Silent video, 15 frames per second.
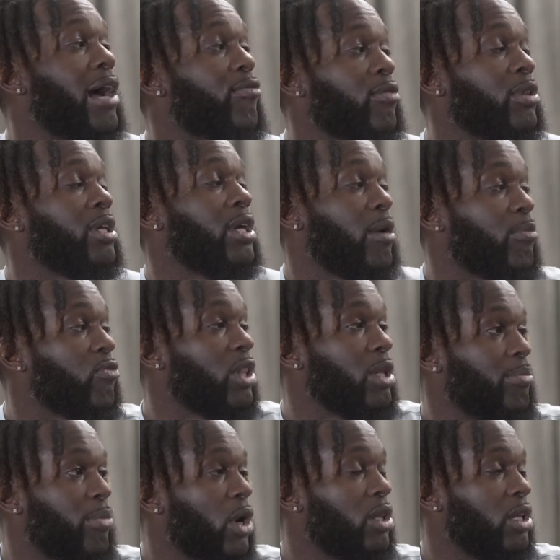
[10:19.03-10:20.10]
I'm really
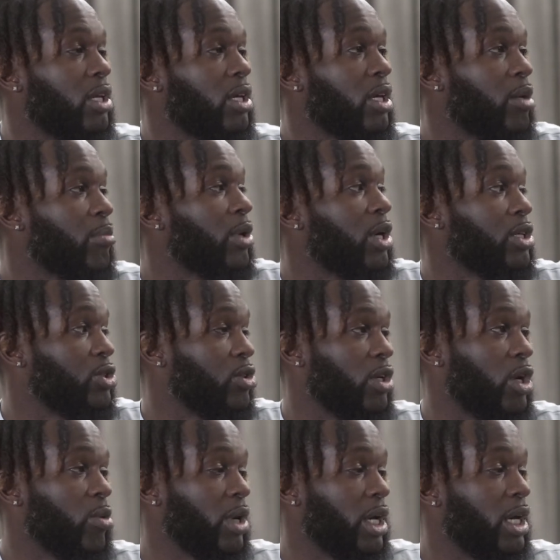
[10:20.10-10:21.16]
balling. Because you
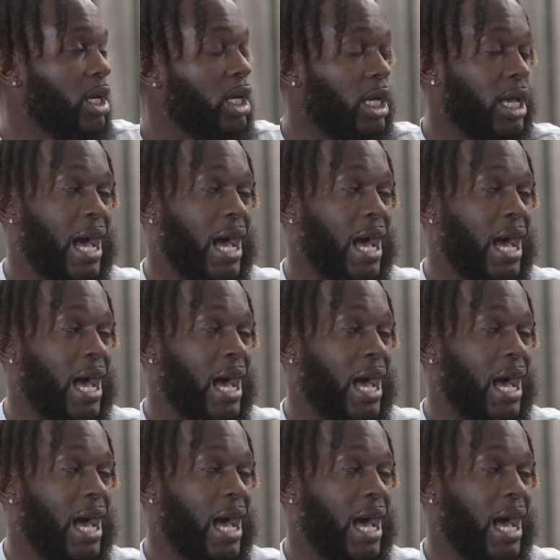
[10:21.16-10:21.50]
know what?